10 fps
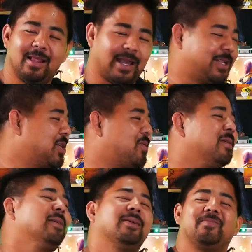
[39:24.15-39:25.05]
Like
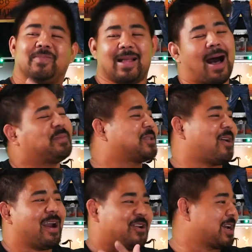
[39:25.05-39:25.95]
I'm
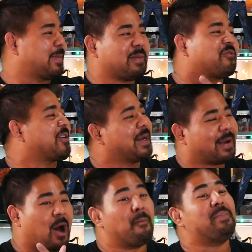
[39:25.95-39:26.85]
sorry, you're not gonna make me forget about
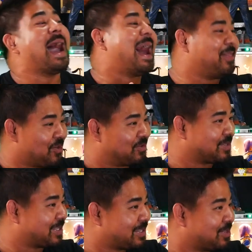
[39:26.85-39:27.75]
how bad
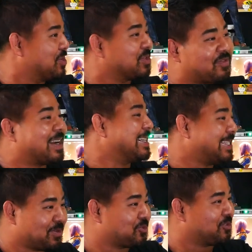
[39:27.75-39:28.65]
those fucking
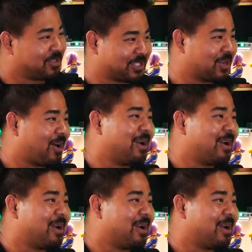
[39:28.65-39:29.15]
sequel trilogies are.